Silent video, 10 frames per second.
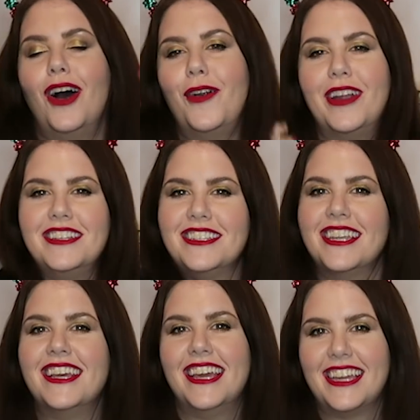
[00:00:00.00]
All
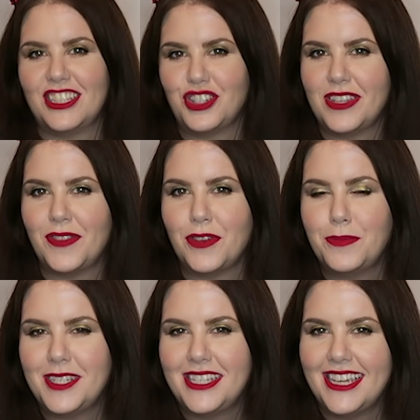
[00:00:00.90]
right, get yourself a
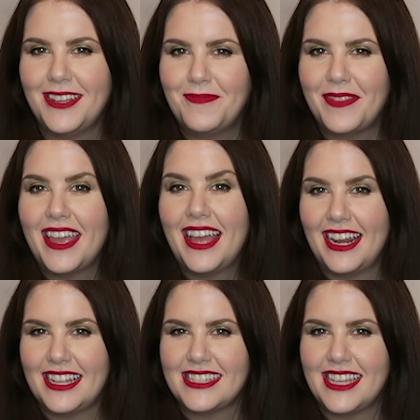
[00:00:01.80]
cup of tea
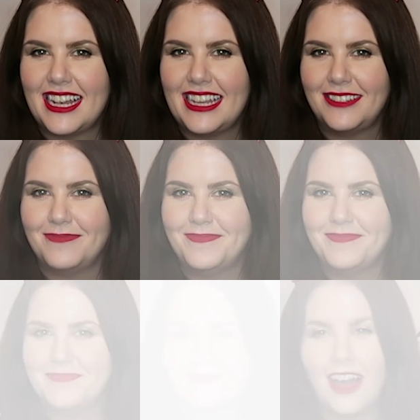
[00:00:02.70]
and let's settle in.
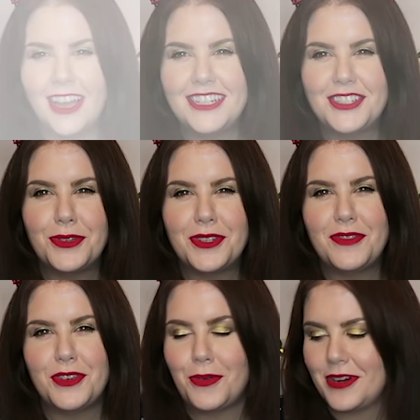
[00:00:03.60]
I kind of don't
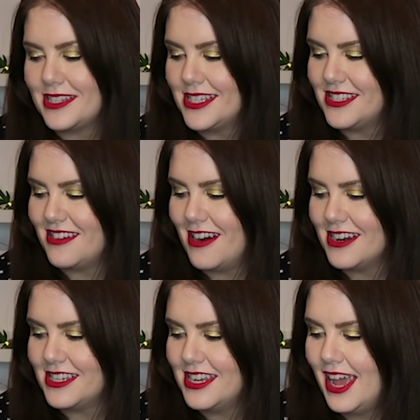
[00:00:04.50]
even know where to
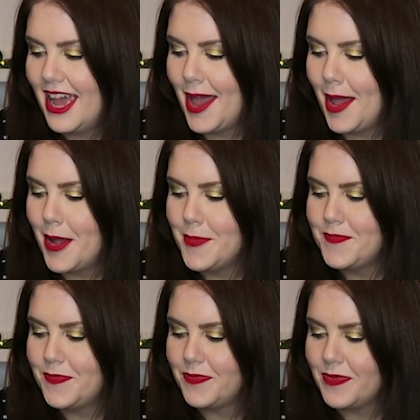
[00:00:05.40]
start.
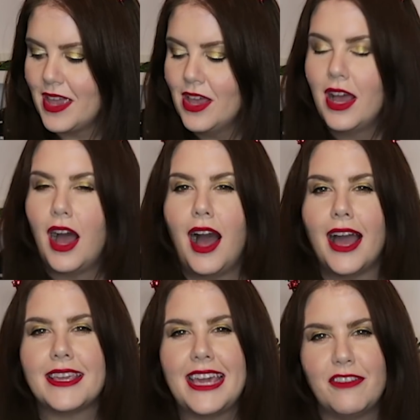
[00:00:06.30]

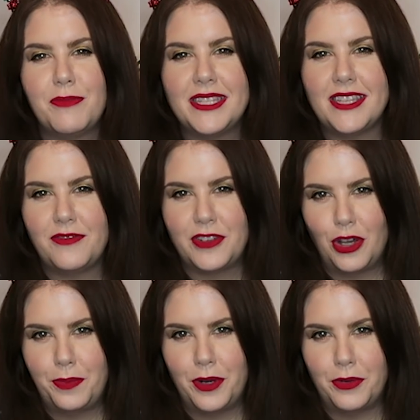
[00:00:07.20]
I gave myself a
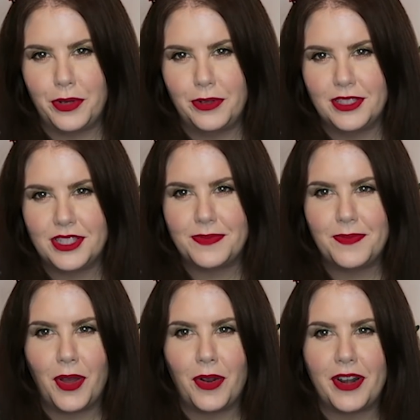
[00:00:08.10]
couple of
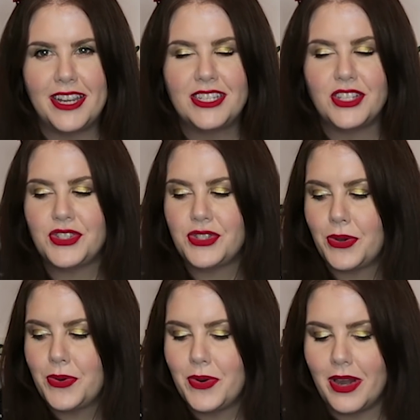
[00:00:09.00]
rules. All right,
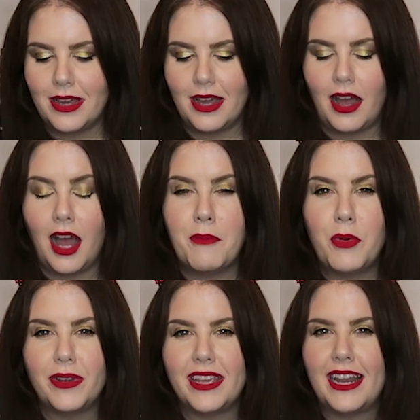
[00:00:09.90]
so
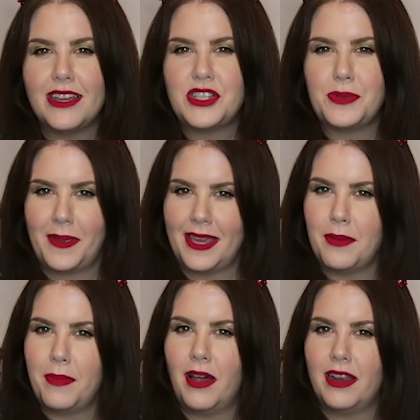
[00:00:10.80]
I'm only allowed to
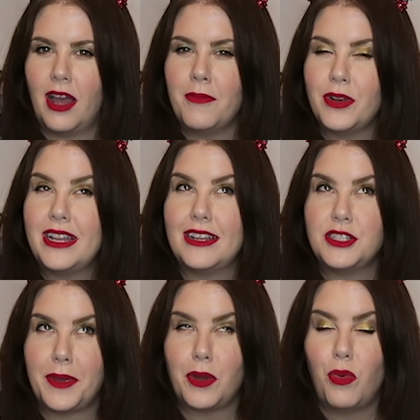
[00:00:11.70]
pick
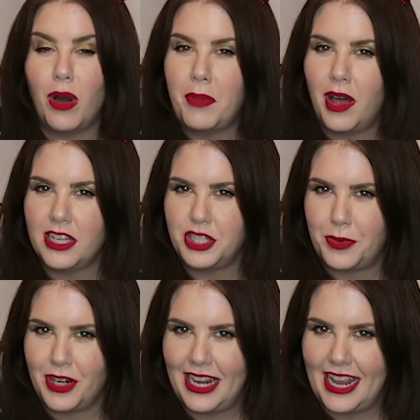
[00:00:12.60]
one
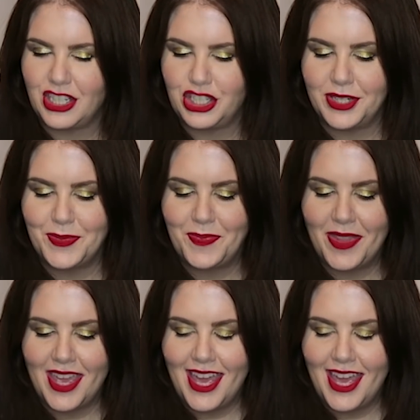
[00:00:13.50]
polish per collection,